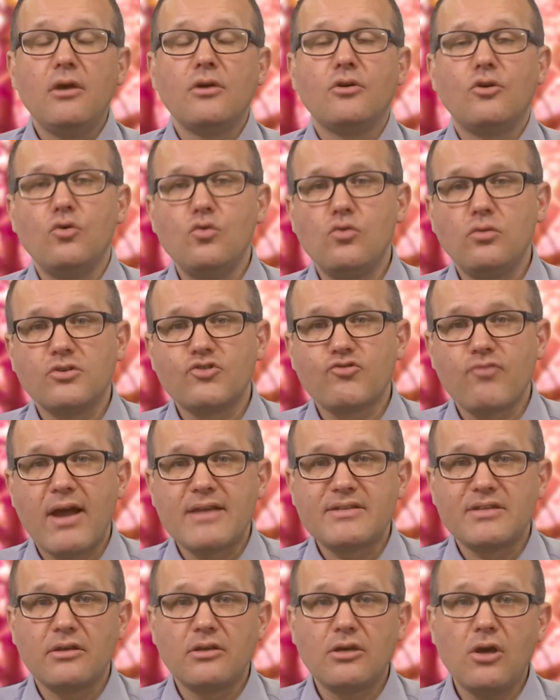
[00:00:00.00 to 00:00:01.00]
Google's
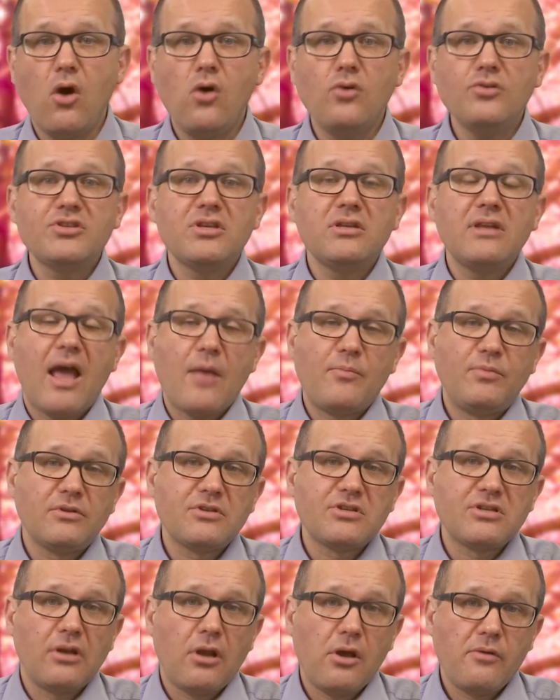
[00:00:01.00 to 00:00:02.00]
rising costs, and
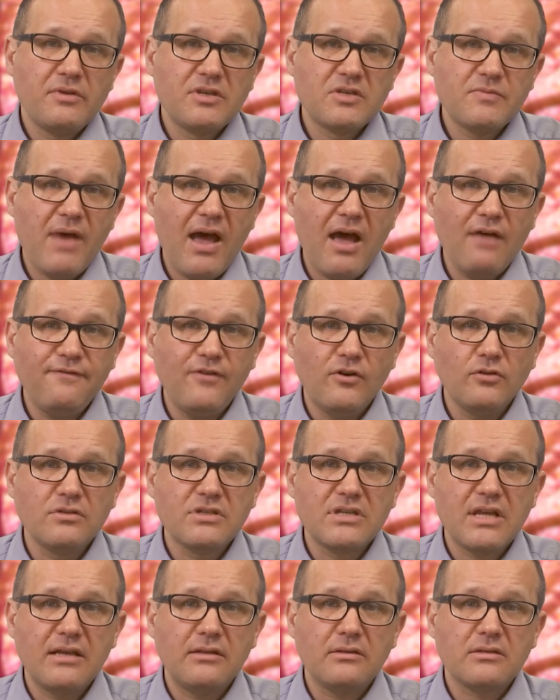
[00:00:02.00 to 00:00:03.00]
Apple's slowing smartphone
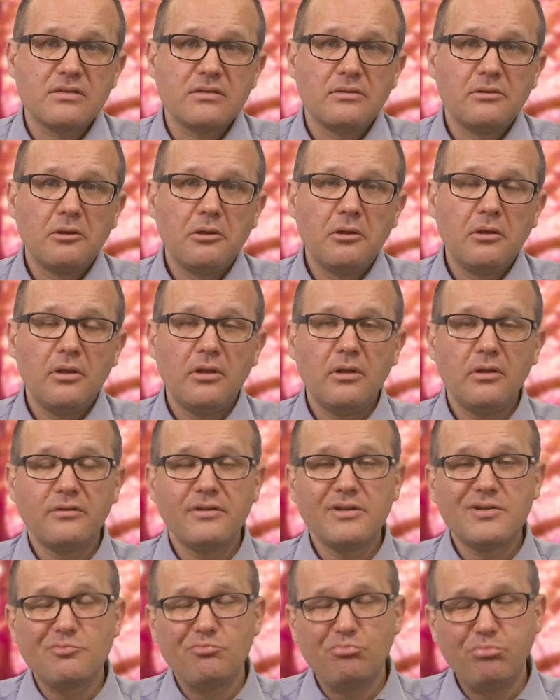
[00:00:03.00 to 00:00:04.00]
sales
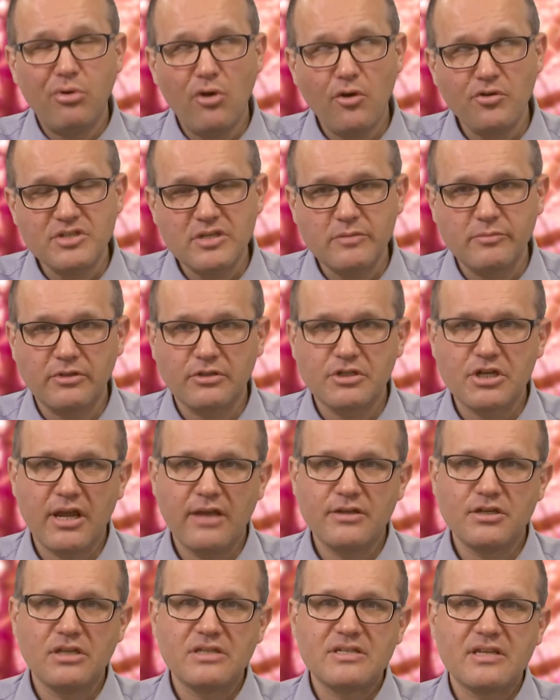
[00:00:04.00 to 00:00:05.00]
this possible
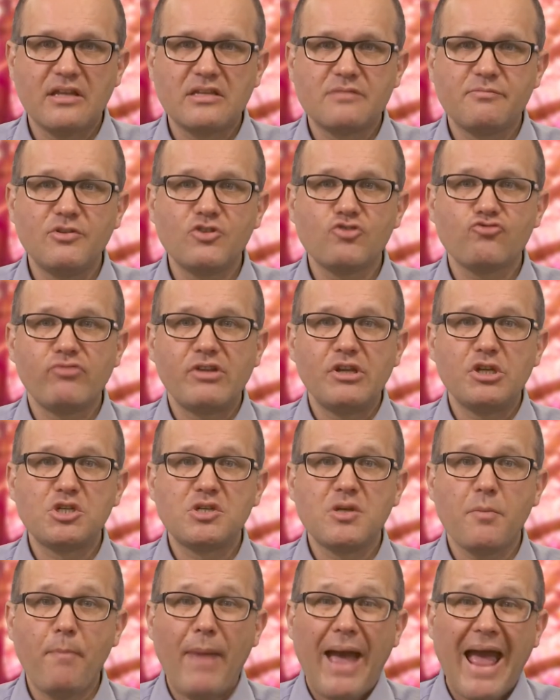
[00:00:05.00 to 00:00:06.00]
change in sentiments reached
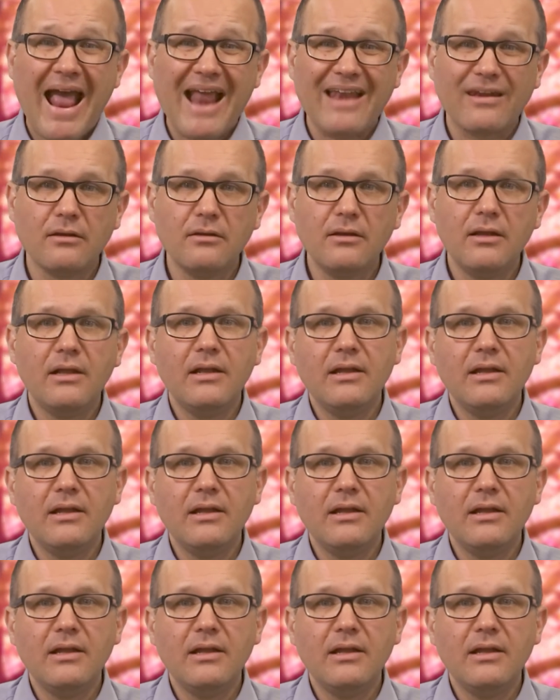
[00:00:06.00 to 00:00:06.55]
Japan.